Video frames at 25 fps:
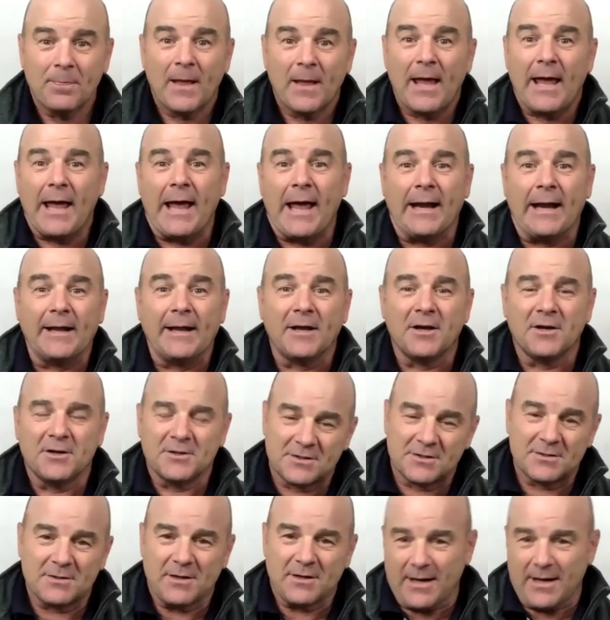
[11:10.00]
And he
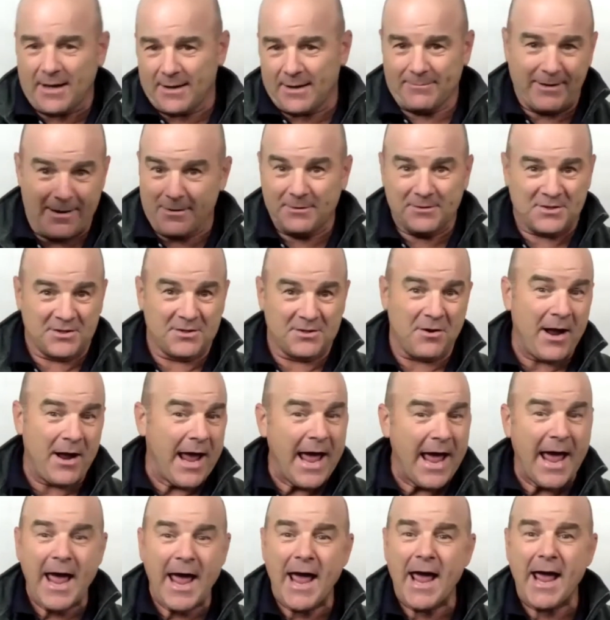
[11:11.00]
goes, so
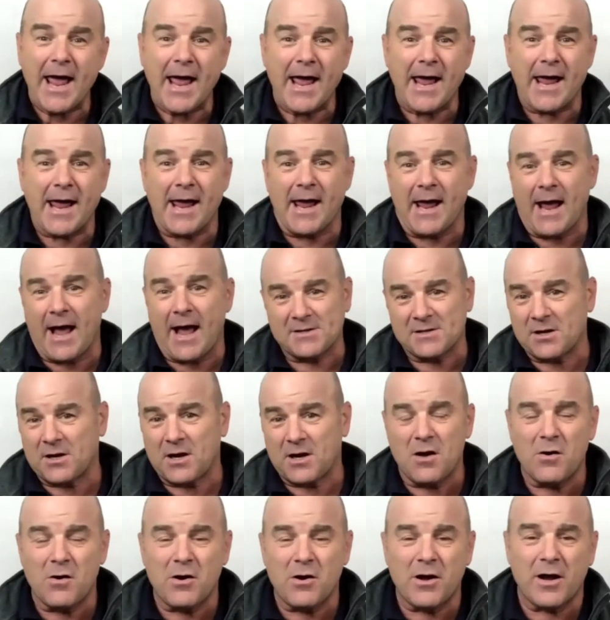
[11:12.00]
hey, how's it
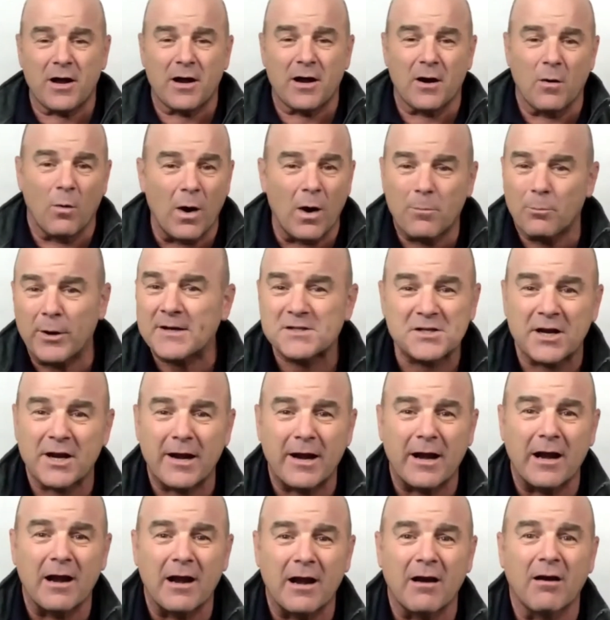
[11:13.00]
going? What brings you
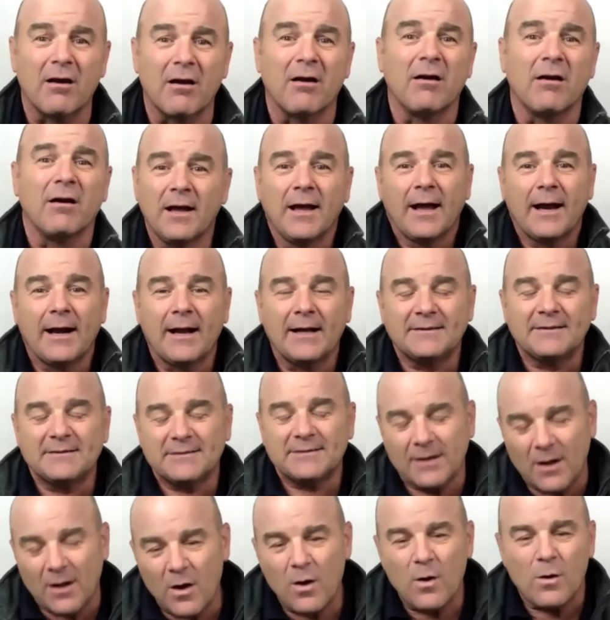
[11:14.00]
here? And I said,
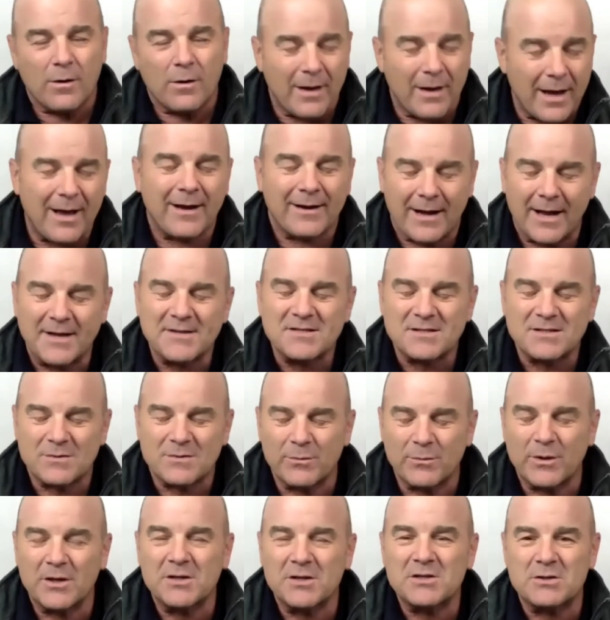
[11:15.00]
oh, hi, nice to
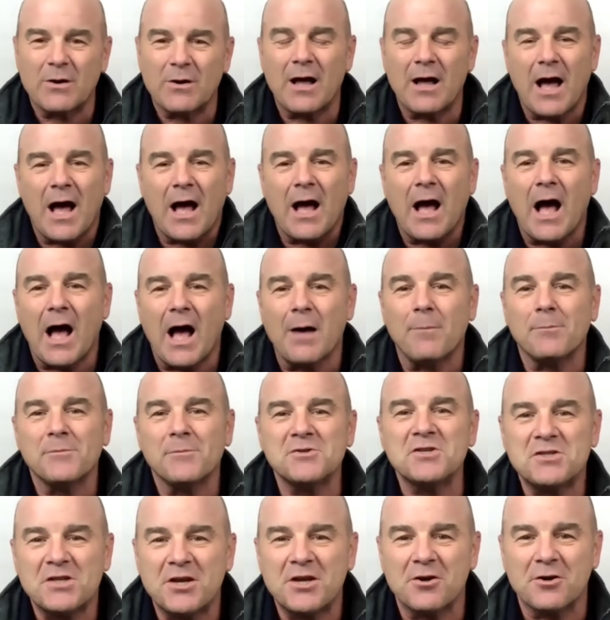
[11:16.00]
meet you. I'm
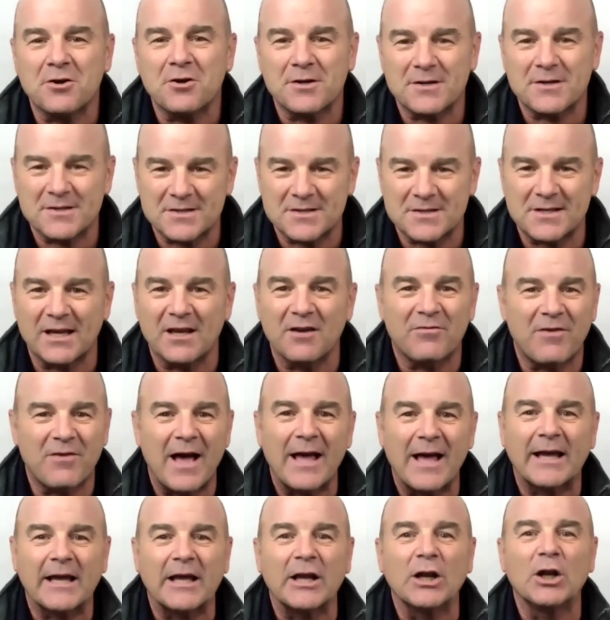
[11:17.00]
just here to see if I
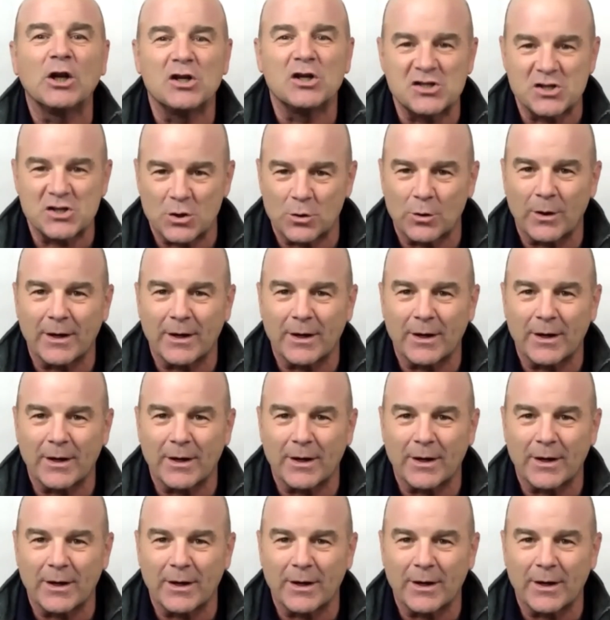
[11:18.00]
can do it.